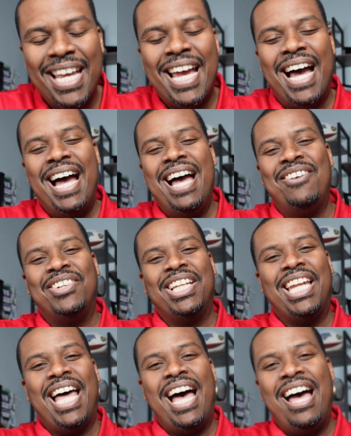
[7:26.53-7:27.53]
I have a
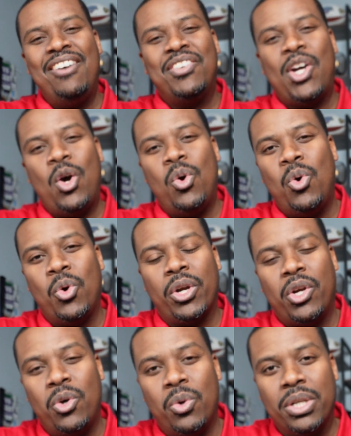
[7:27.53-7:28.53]
live
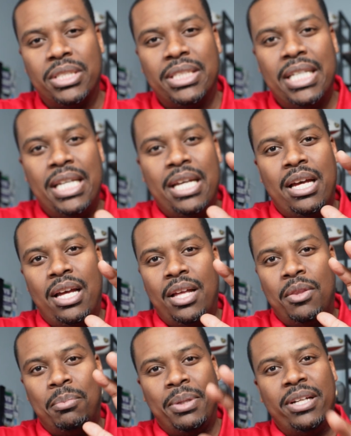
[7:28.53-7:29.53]
cohort course,
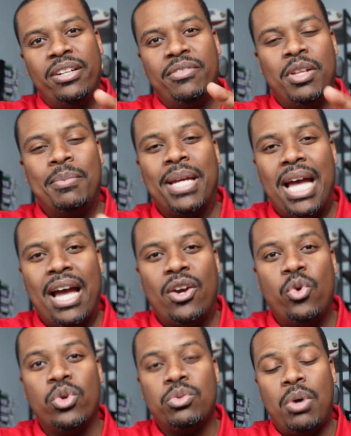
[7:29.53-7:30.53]
the Player Development Guide
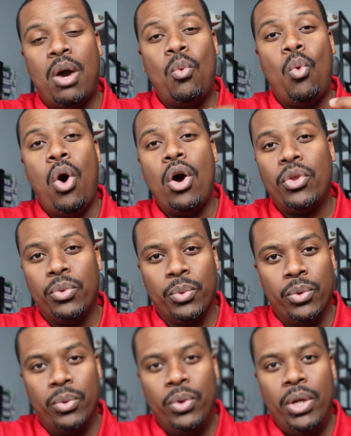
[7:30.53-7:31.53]
course, where I walk
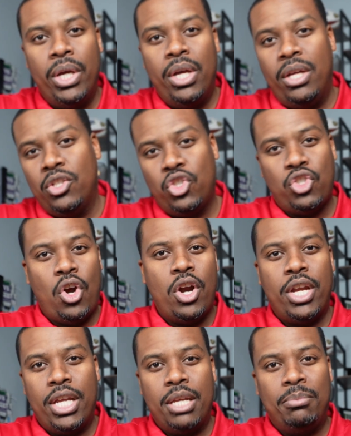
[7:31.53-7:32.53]
through
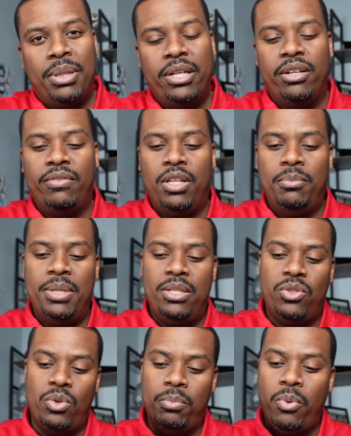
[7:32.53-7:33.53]
starting in player
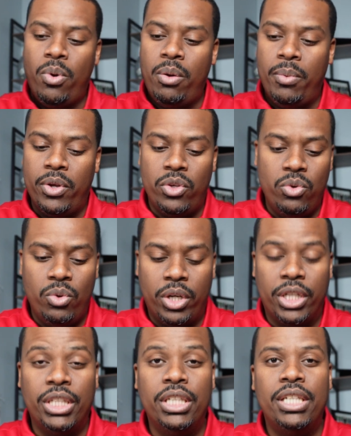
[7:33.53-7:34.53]
development to a point where you are
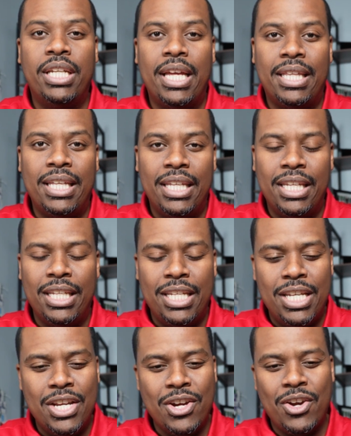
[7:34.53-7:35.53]
good at the end of the
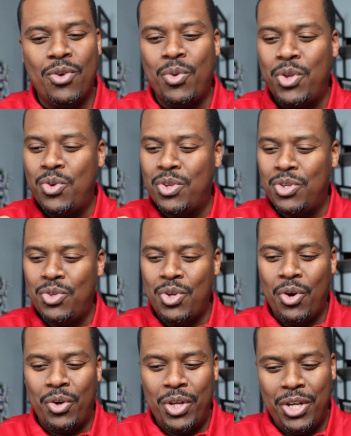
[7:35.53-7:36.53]
year, where you can do
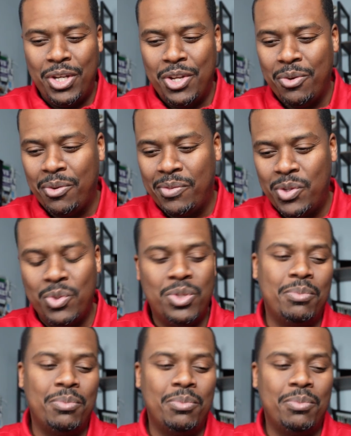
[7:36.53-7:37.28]
your own end of year review.